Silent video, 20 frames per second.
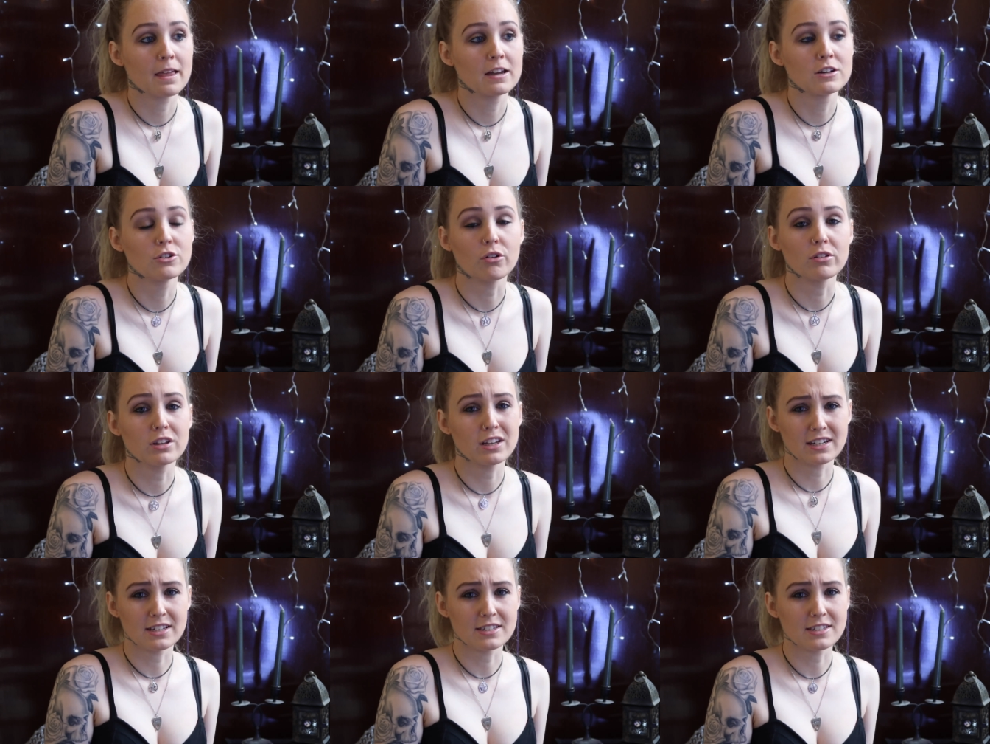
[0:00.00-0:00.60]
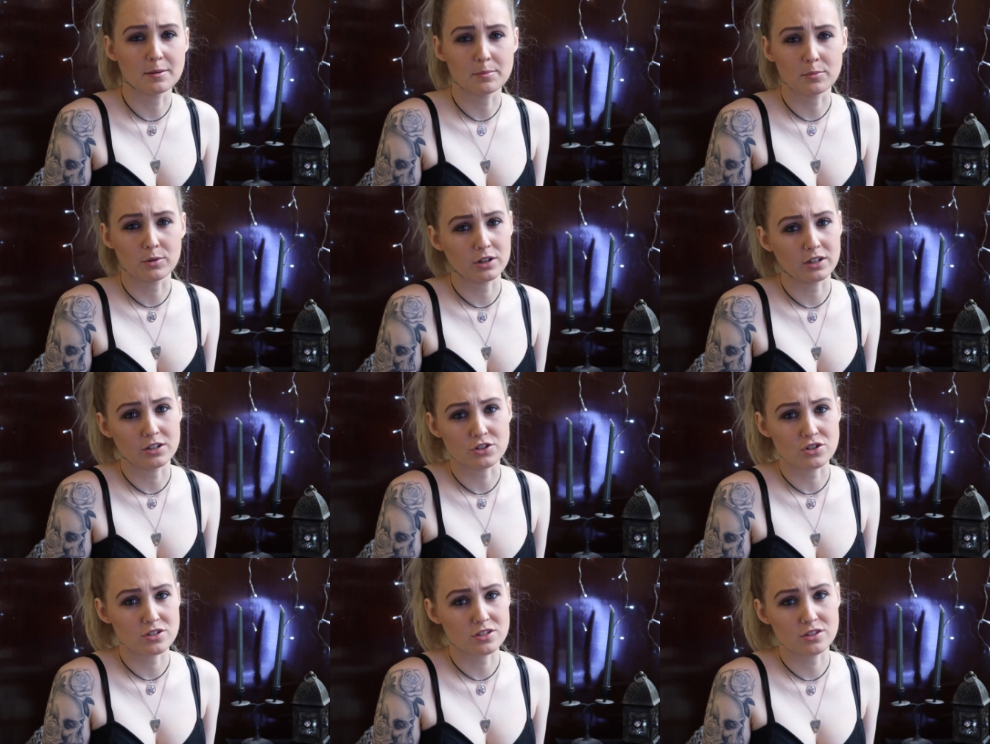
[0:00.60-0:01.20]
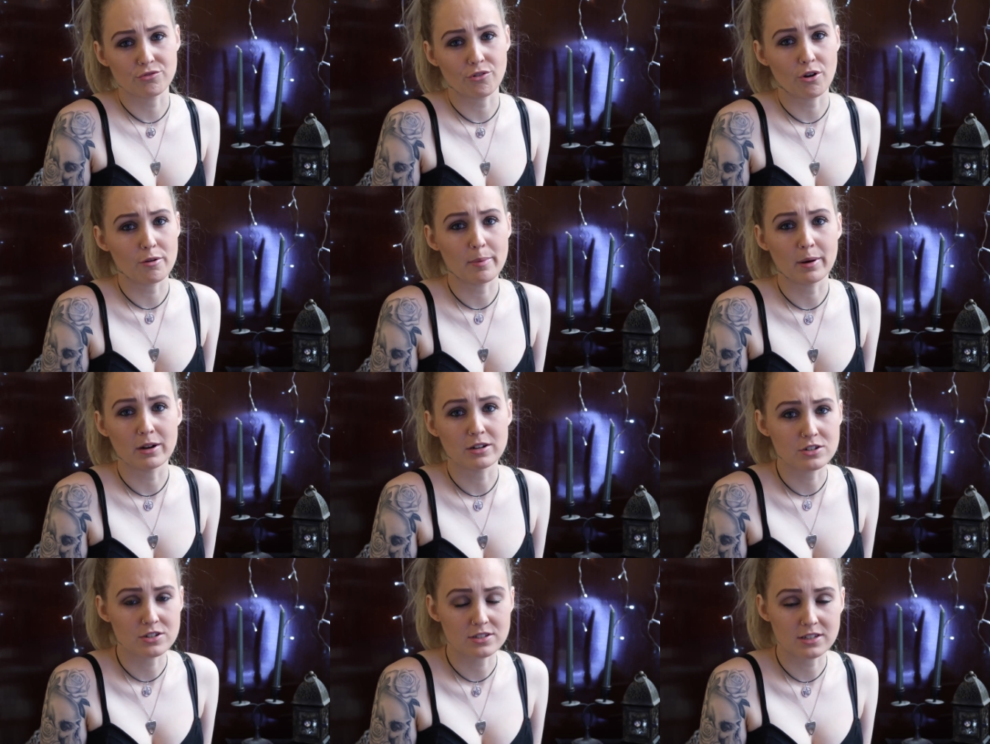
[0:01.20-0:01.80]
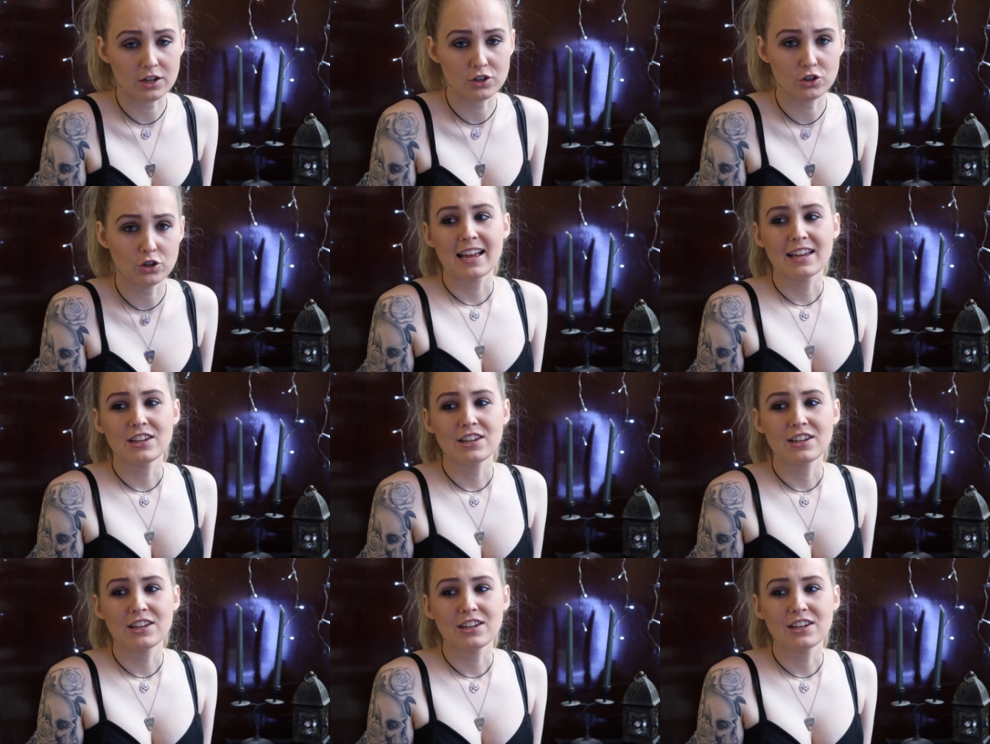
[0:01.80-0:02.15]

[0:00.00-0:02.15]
not letting somebody just throw punches at you.